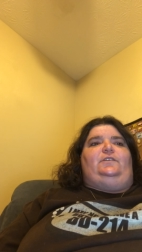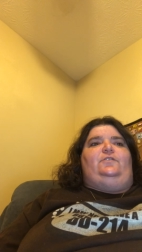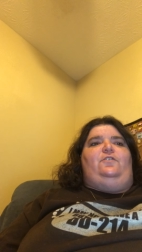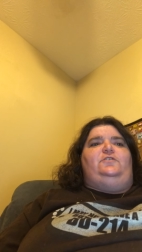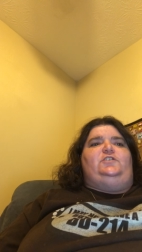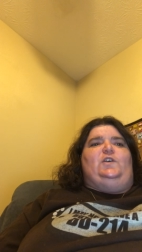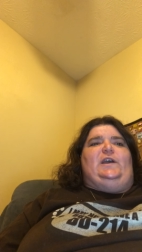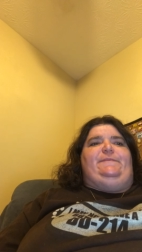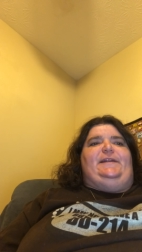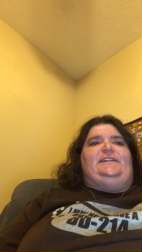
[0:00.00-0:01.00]
Those who
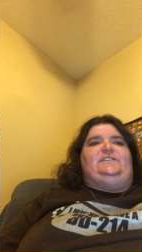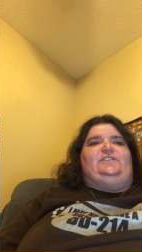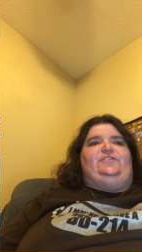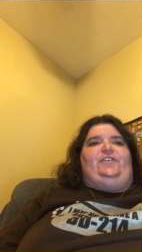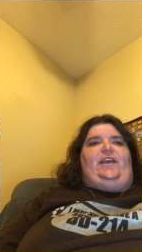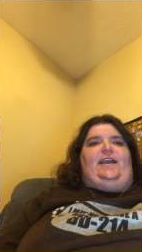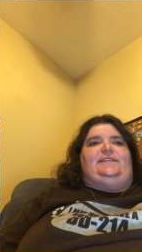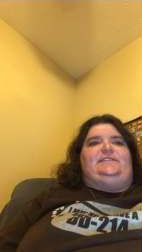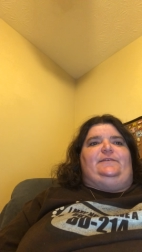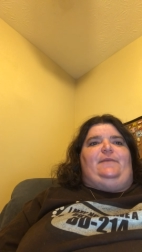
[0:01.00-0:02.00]
admitted to
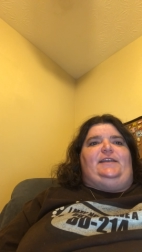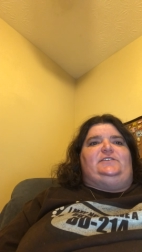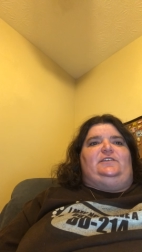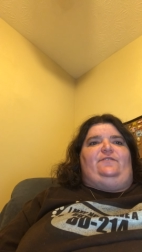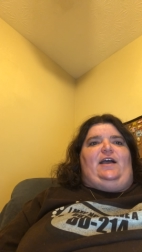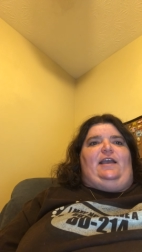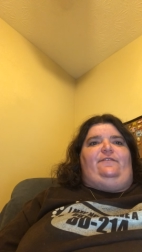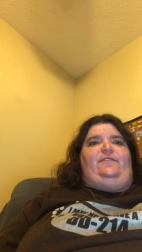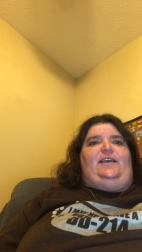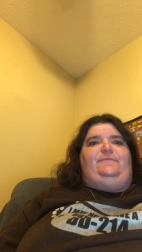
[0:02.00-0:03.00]
Judaizing might
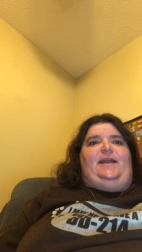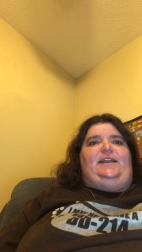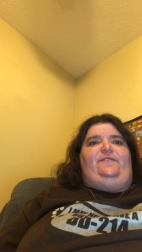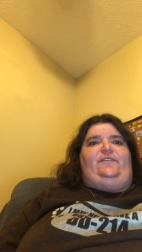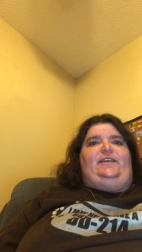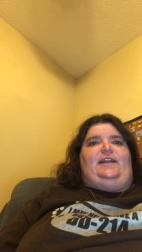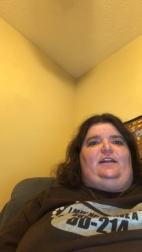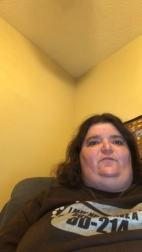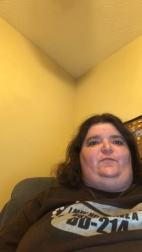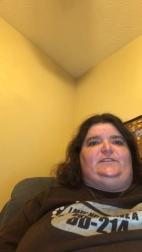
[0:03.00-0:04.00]
survive, and might even get
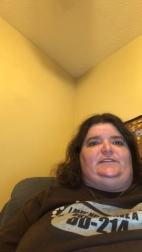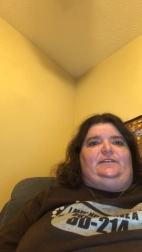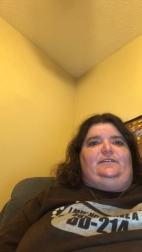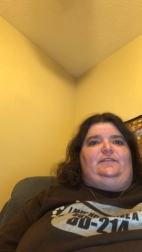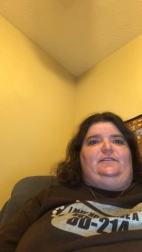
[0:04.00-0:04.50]
out of prison.